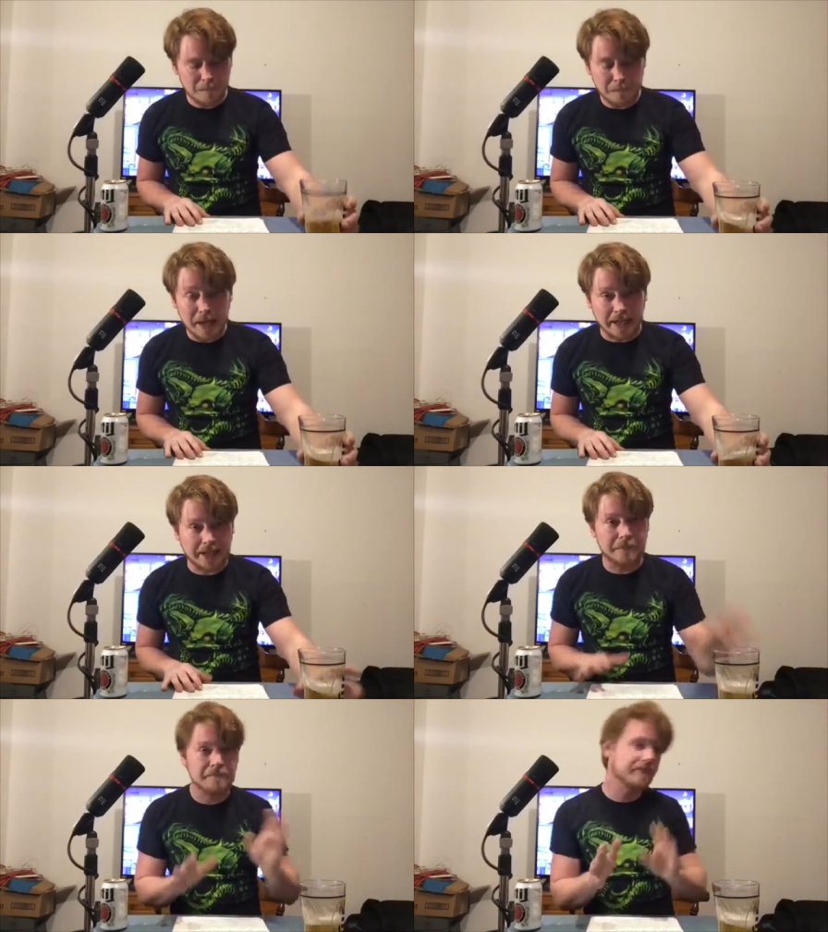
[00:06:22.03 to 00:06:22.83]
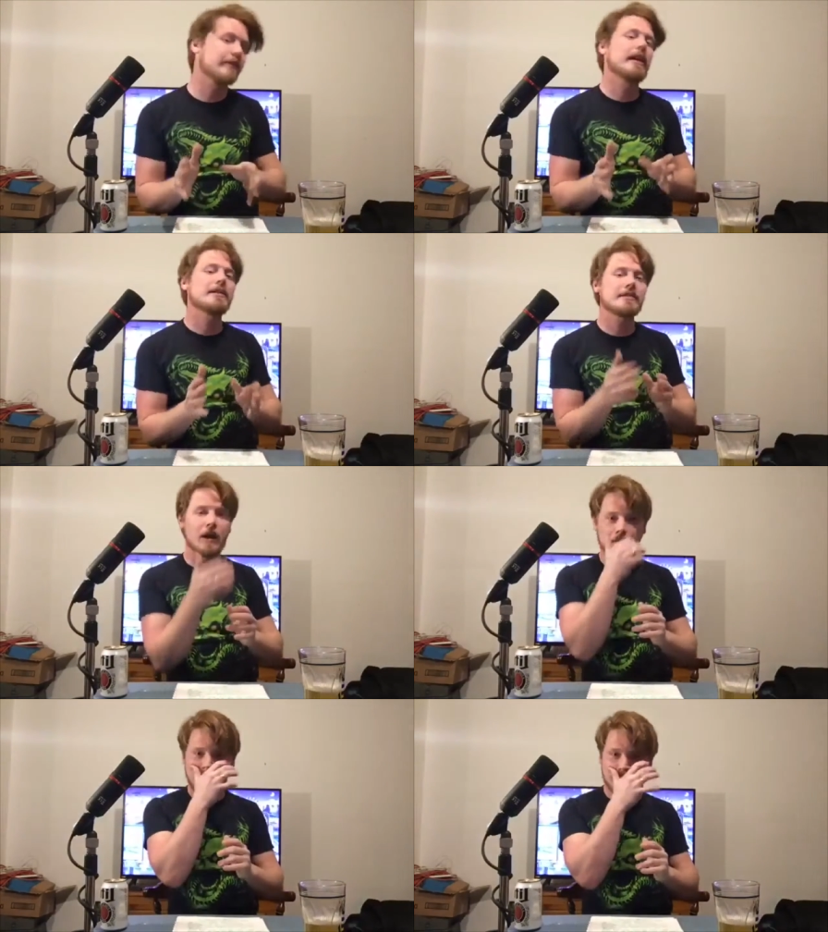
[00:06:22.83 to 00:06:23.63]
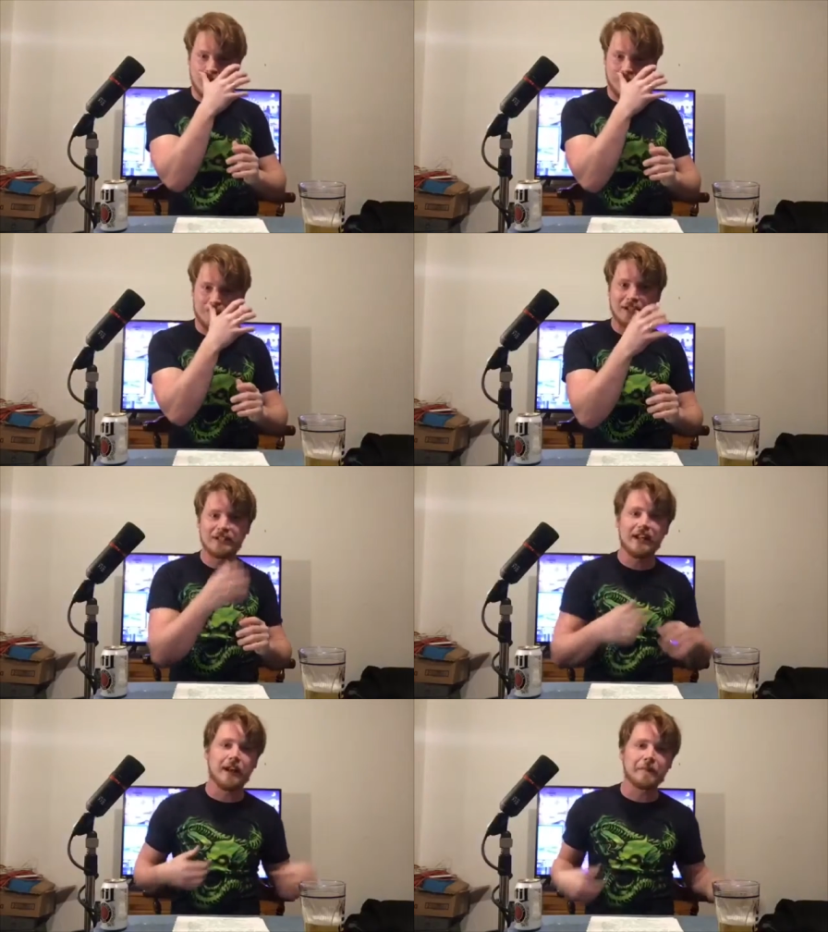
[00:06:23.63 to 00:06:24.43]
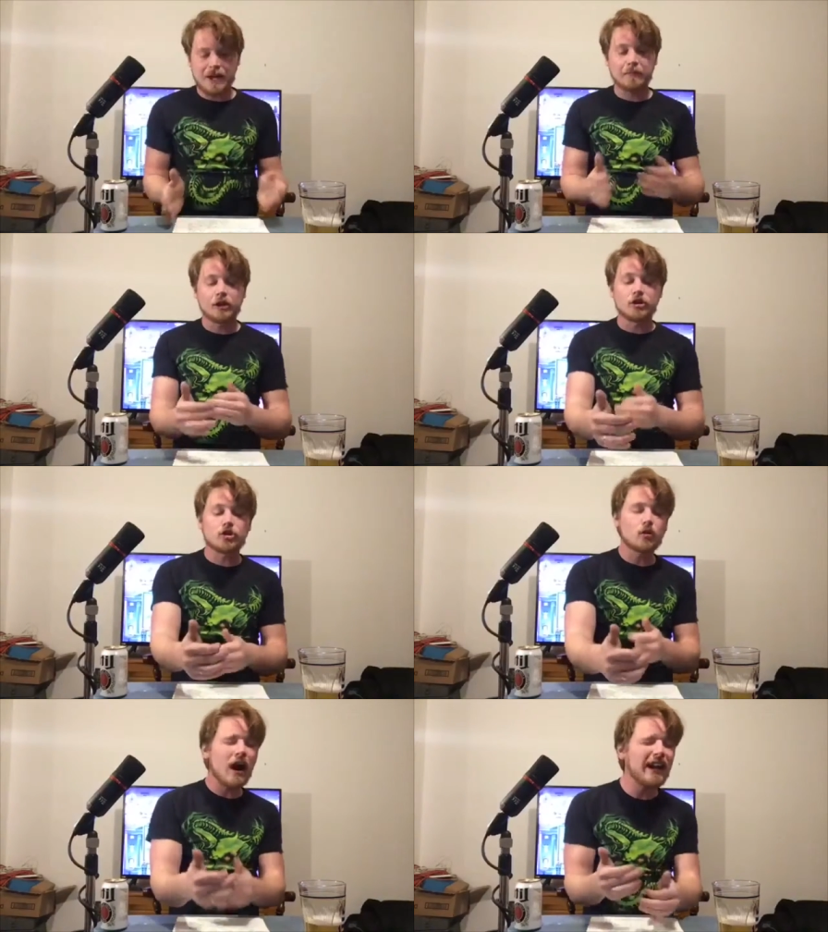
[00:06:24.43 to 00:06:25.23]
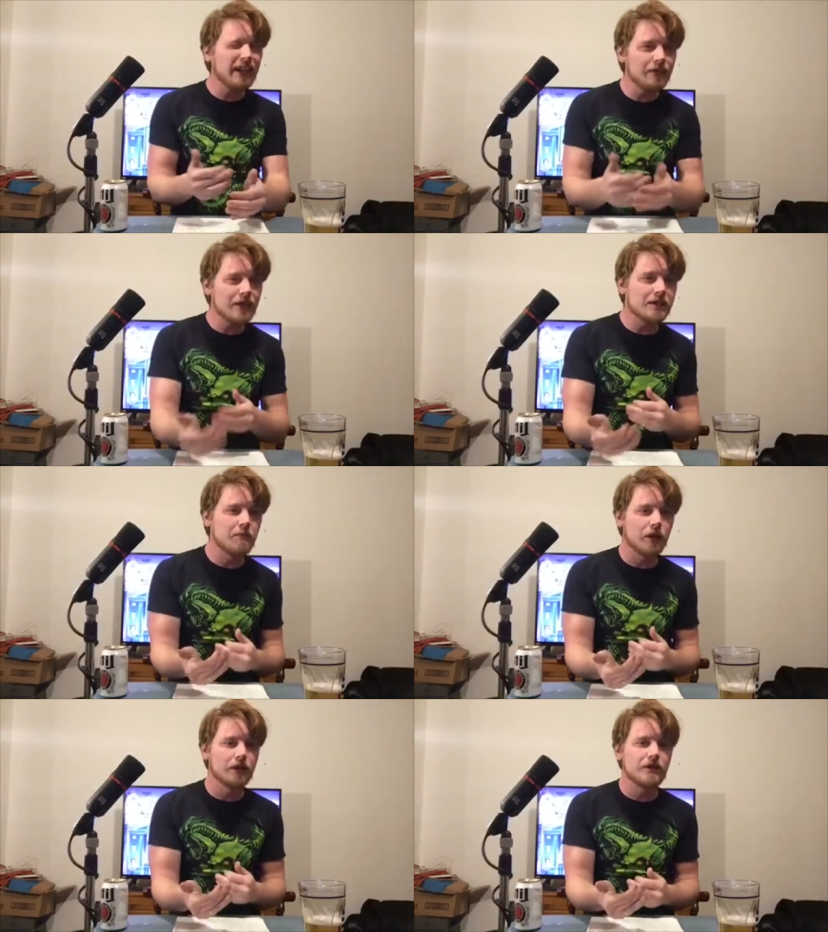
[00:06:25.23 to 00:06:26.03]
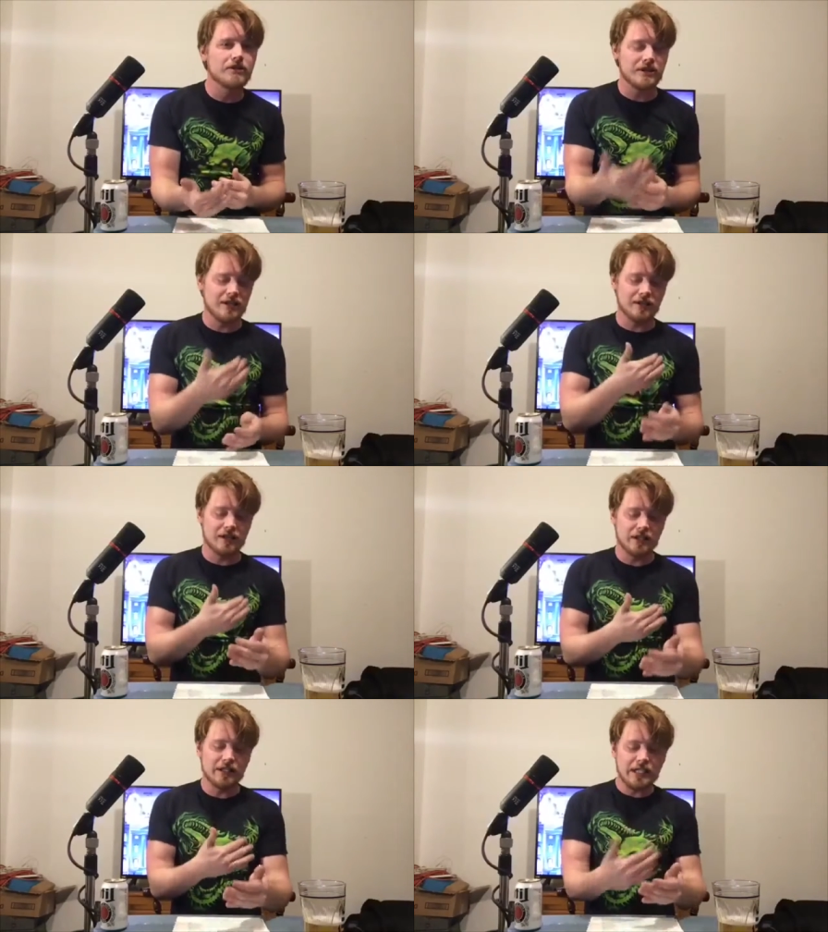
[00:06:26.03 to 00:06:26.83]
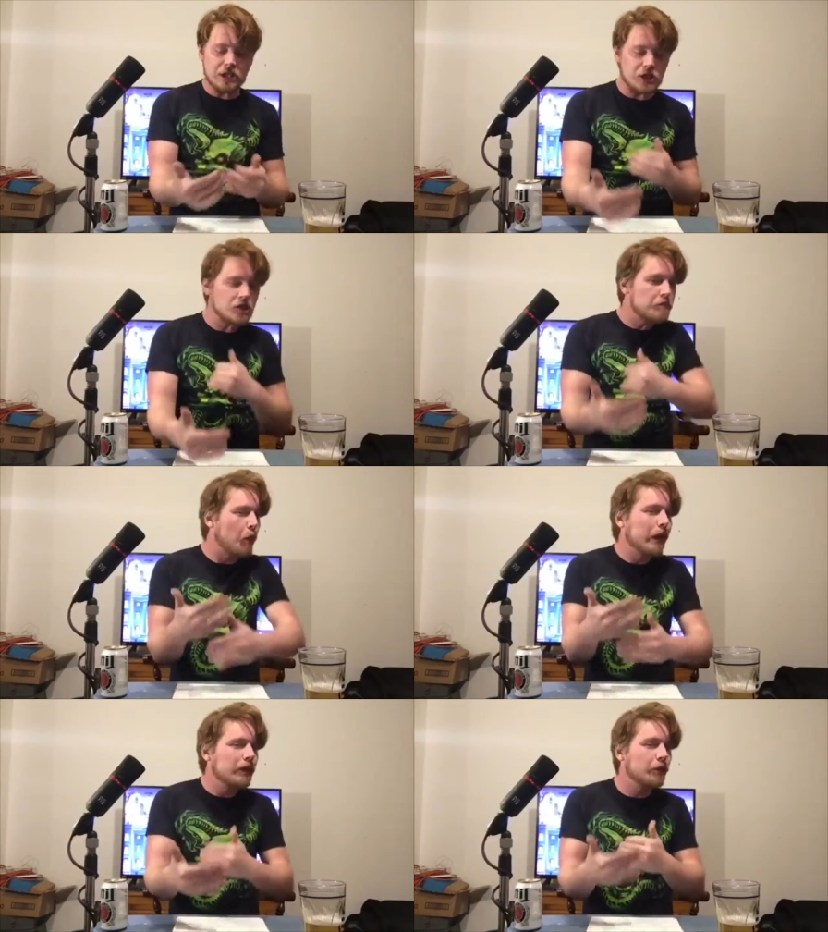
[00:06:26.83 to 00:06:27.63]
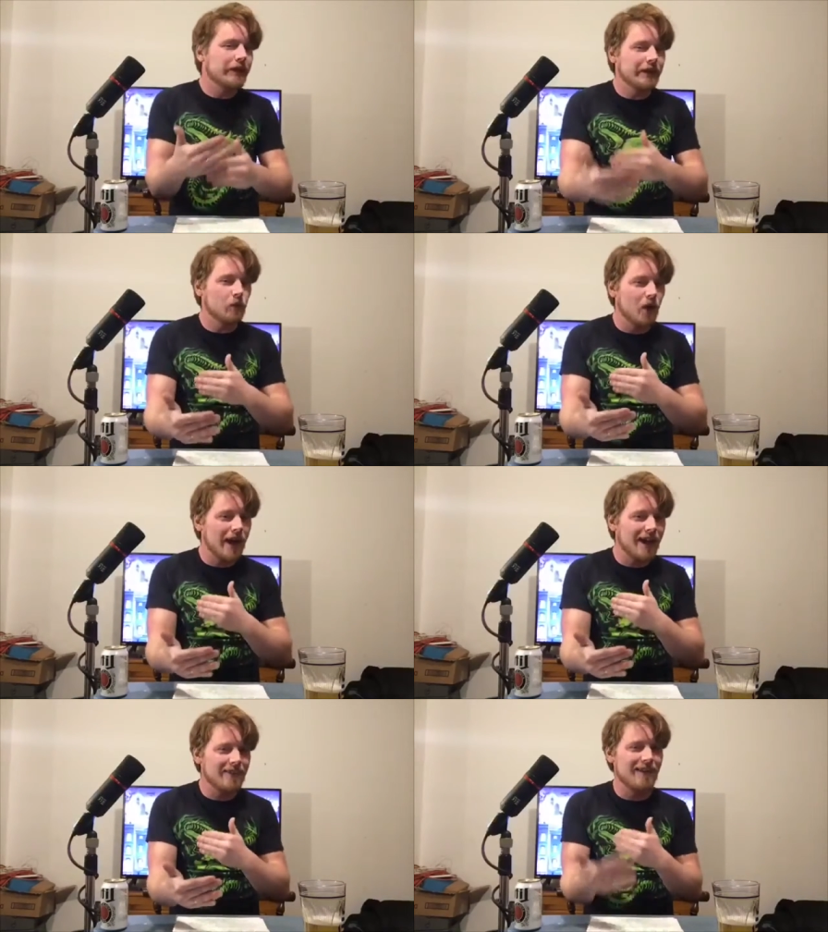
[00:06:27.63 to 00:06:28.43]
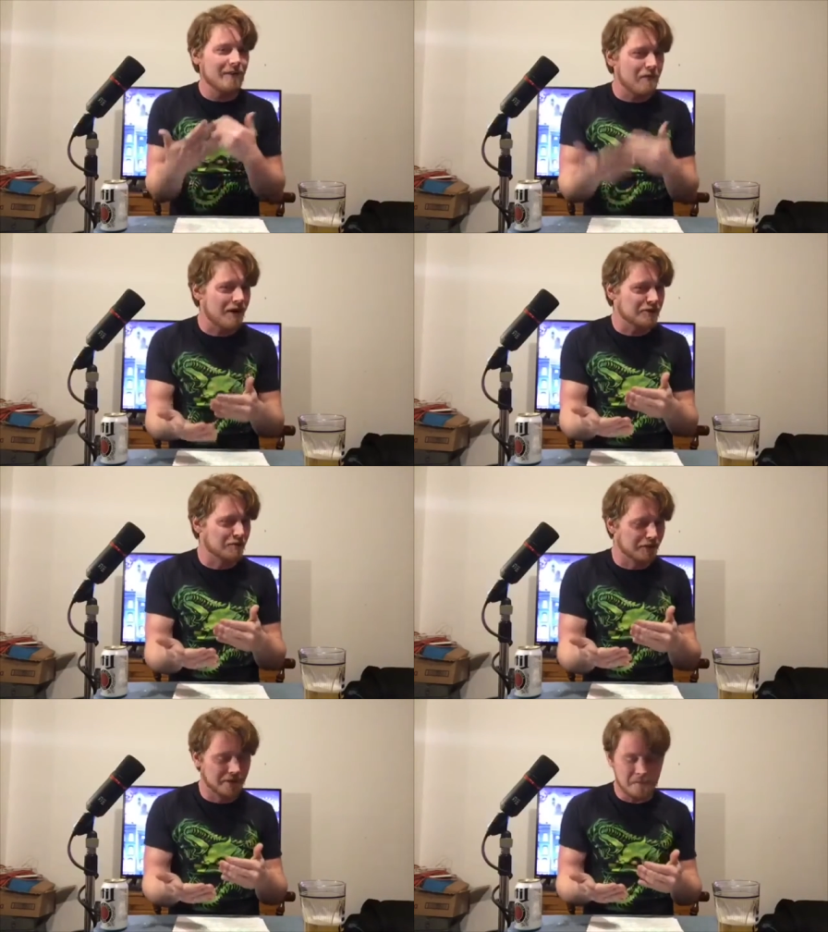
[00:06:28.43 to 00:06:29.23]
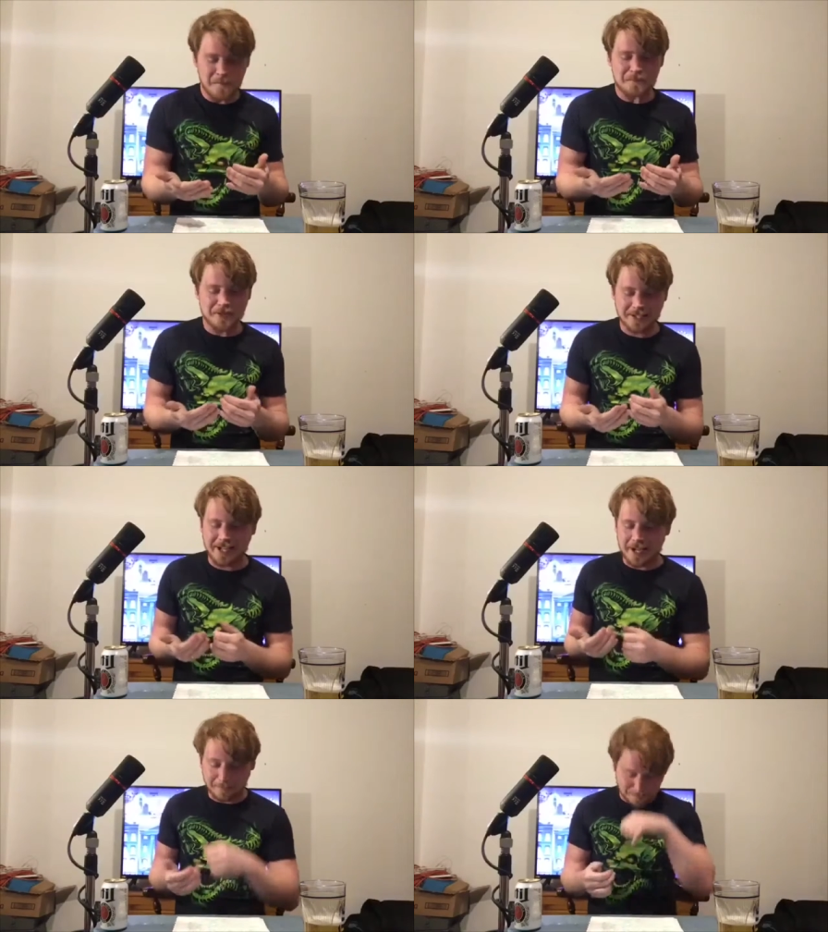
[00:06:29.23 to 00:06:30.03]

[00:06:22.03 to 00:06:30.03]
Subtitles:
But that's not what I'm talking about today. We're gonna try to give these spoilers in the least spoilery way that I possibly can.